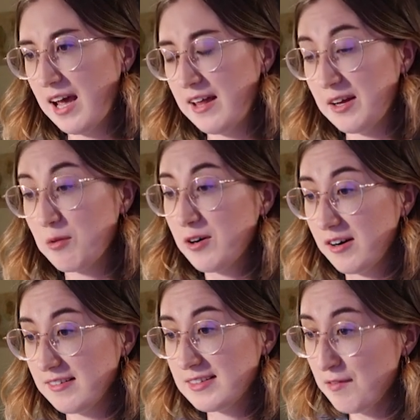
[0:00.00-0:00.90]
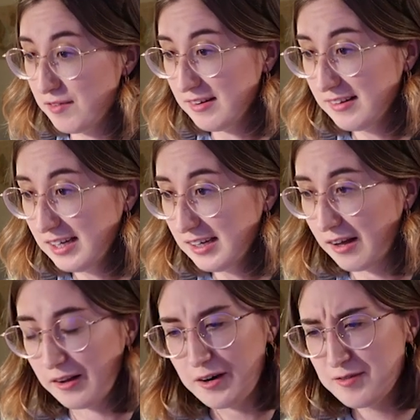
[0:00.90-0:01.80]
And there were definitely
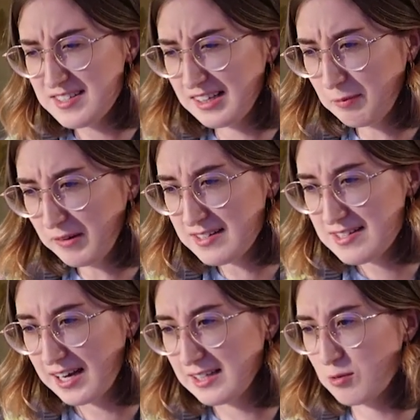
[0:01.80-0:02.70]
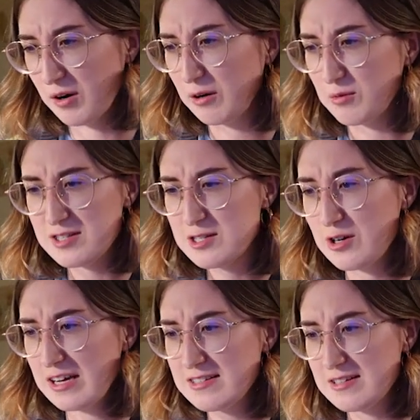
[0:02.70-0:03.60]
a lot of sleepless nights where I was
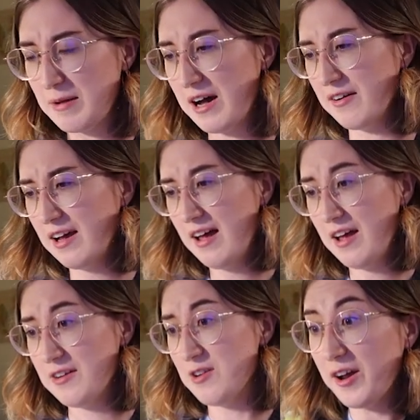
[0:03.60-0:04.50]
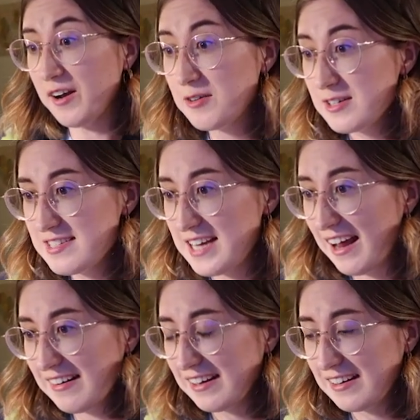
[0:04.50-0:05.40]
stressed about not
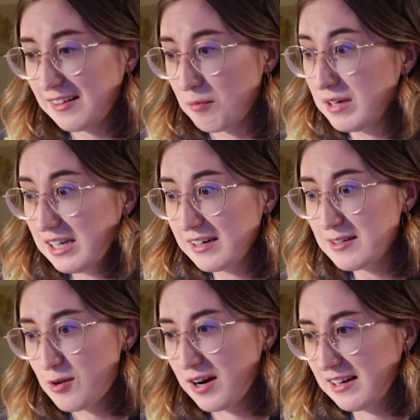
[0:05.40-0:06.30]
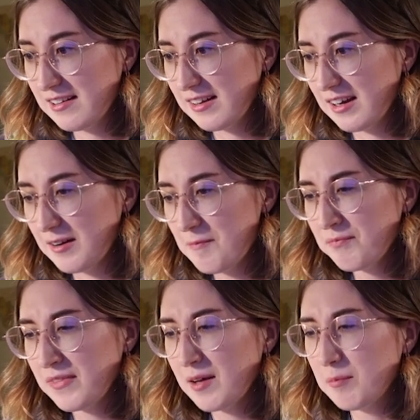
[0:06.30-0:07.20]
understanding the meetings or anything,
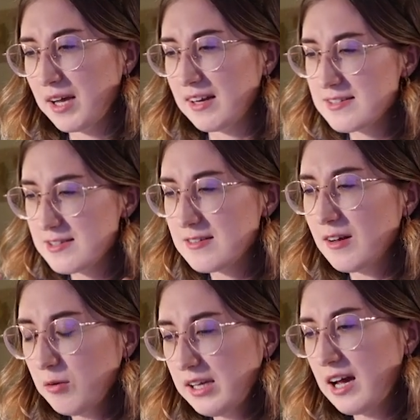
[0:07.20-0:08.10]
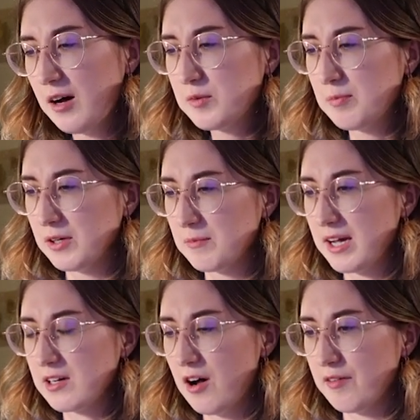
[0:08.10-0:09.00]
but it slowly helped build
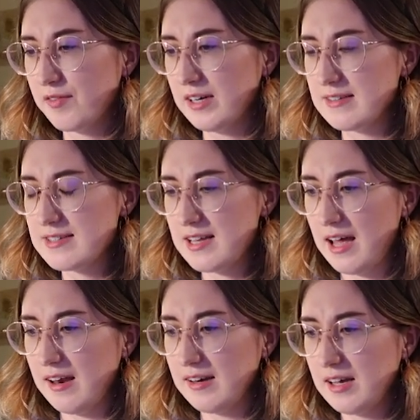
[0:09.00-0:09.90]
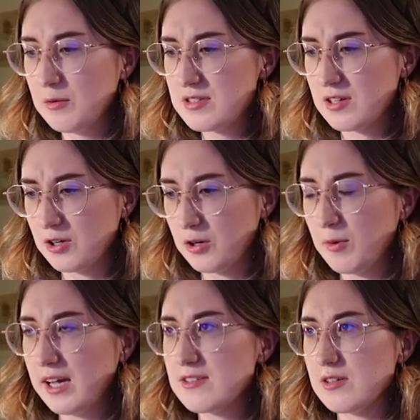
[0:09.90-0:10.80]
my confidence and it was a good
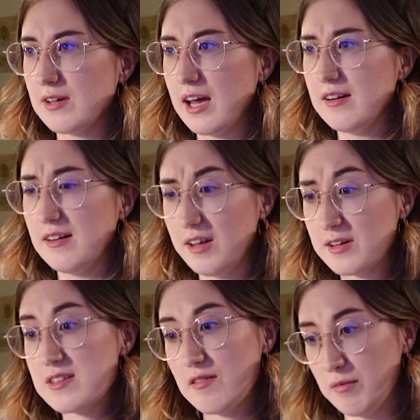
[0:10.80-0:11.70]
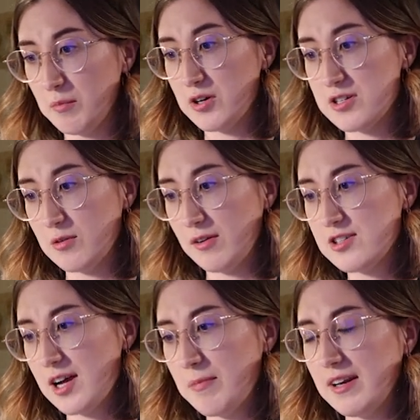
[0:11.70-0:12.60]
way to get lots of immersion with
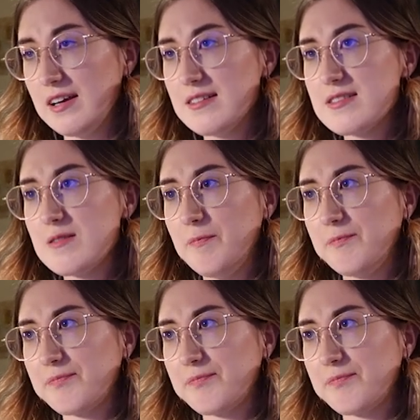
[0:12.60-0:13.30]
Japanese.